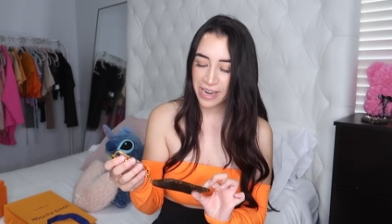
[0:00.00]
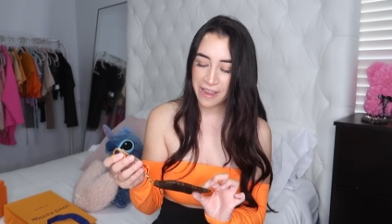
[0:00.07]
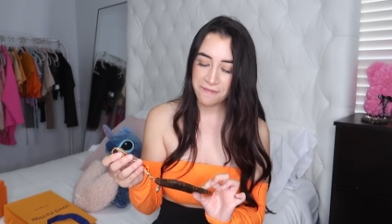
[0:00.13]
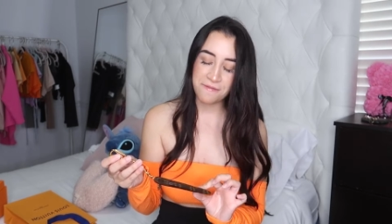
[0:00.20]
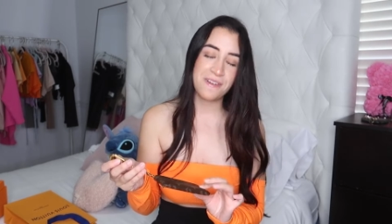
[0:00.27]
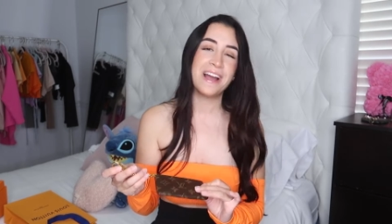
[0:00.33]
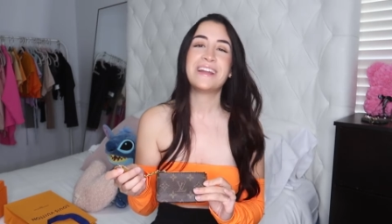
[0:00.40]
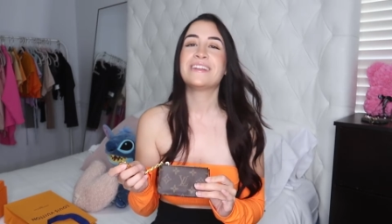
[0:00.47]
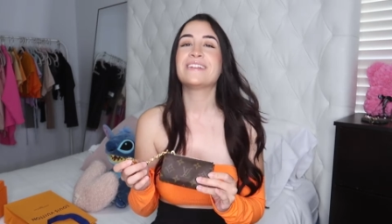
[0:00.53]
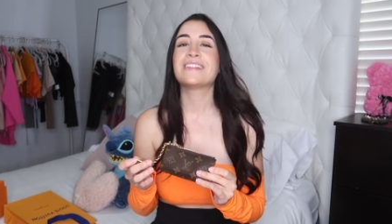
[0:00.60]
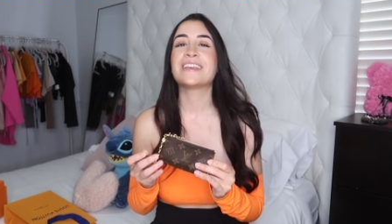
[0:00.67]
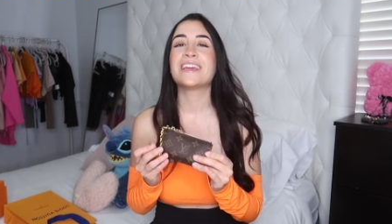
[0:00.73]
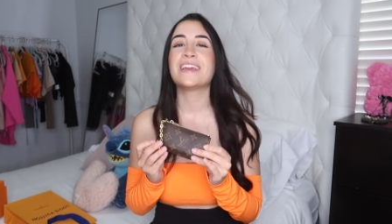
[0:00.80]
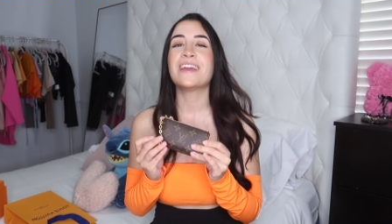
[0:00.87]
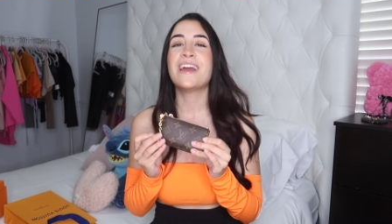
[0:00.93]
I
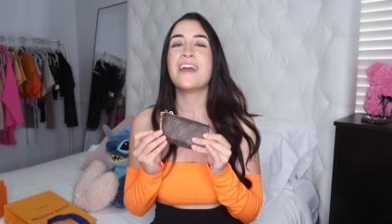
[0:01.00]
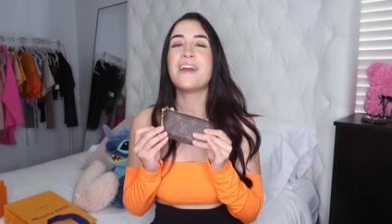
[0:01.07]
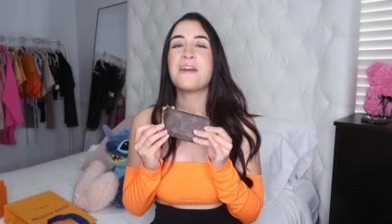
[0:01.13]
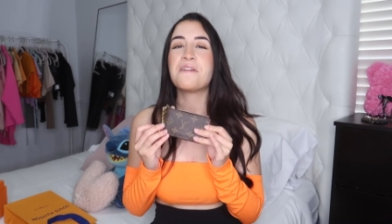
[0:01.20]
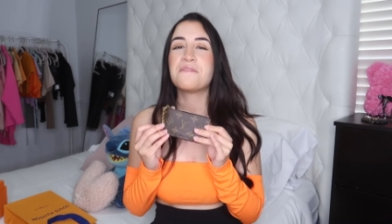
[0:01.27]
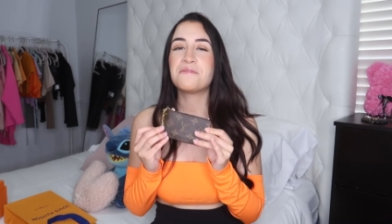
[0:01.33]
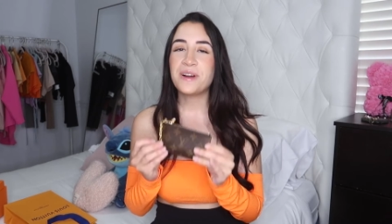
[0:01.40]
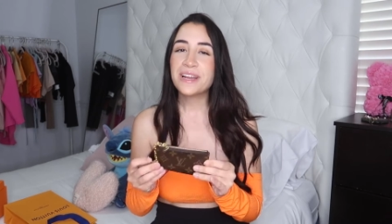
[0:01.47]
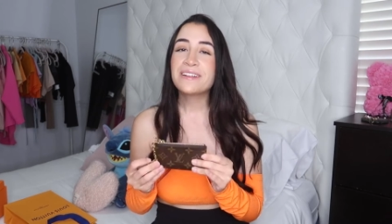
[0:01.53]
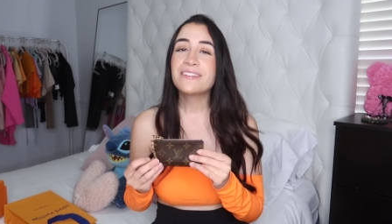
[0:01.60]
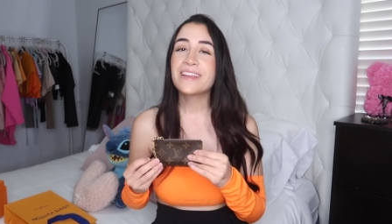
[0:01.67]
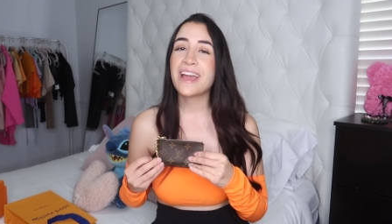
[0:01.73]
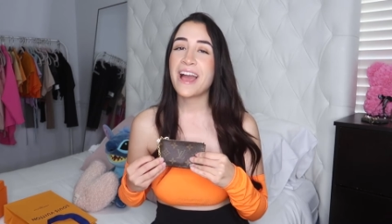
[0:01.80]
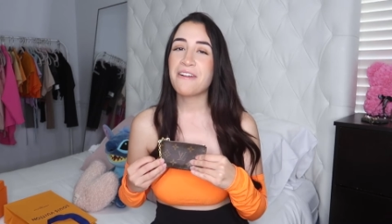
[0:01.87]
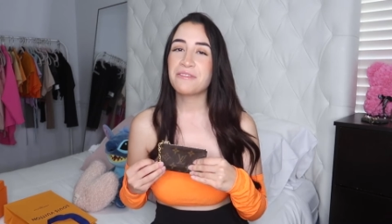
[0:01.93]
finally,
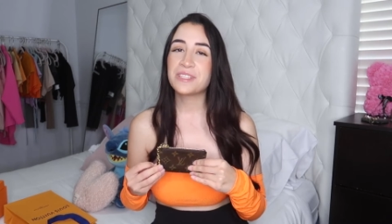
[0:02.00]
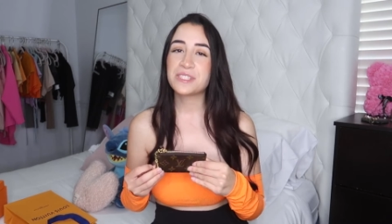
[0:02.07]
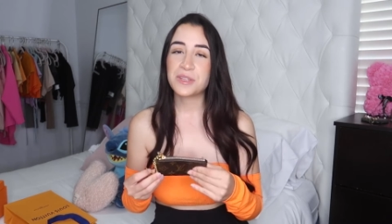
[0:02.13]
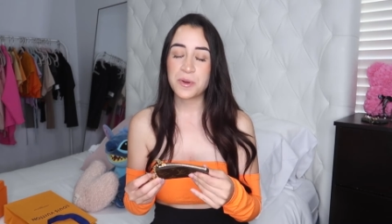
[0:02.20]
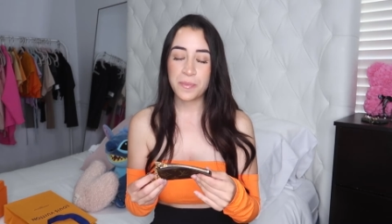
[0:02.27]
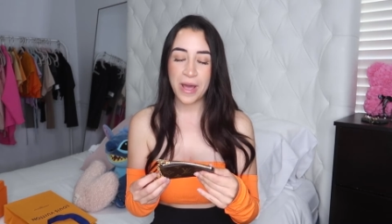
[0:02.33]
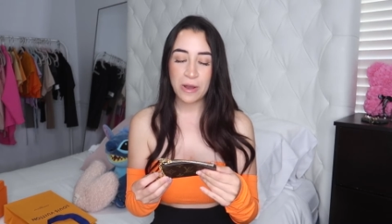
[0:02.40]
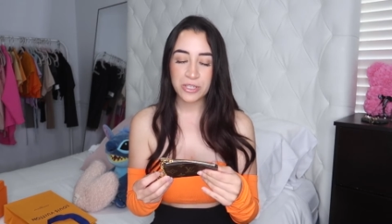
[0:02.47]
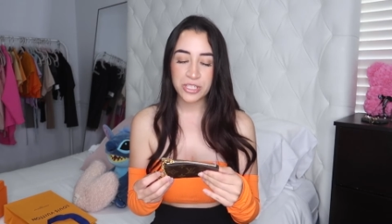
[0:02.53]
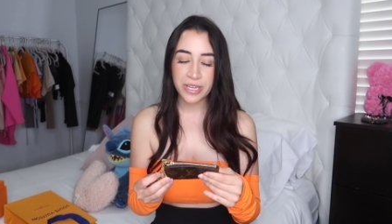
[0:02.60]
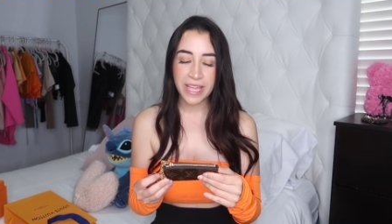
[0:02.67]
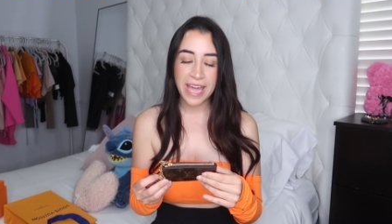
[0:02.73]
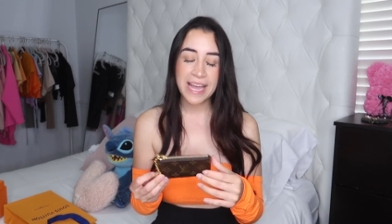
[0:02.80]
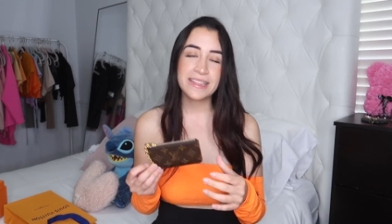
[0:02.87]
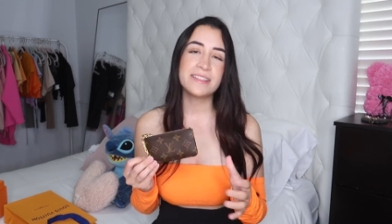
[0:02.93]
finally have this little pouch
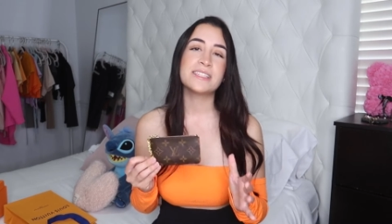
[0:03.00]
again.